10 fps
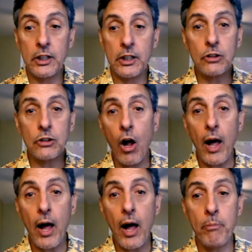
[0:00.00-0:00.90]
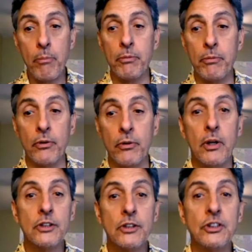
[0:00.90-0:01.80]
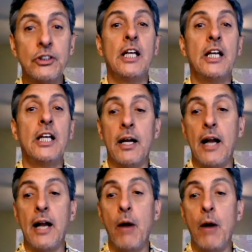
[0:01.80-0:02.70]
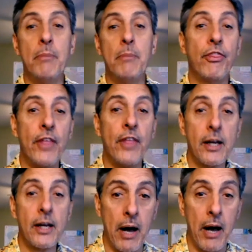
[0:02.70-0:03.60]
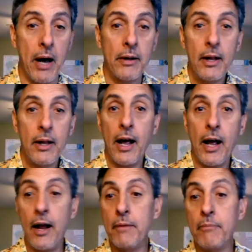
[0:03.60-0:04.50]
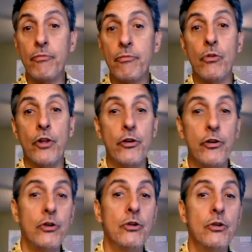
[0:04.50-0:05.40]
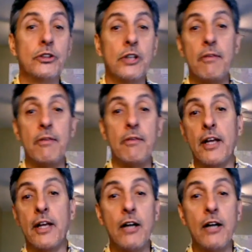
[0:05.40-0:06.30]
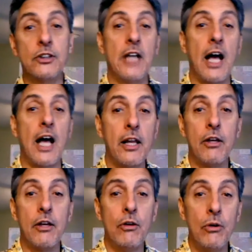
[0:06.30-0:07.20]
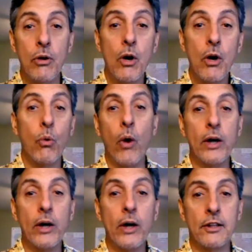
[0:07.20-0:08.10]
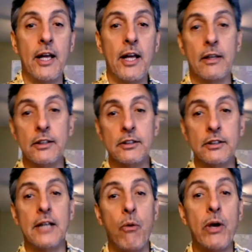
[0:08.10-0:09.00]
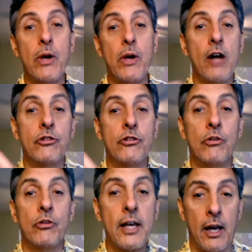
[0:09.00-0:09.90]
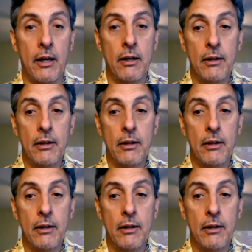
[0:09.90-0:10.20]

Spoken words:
It's all how people see it and how people think about it. And the news and everything else is telling you what to think. This is how we want you thinking.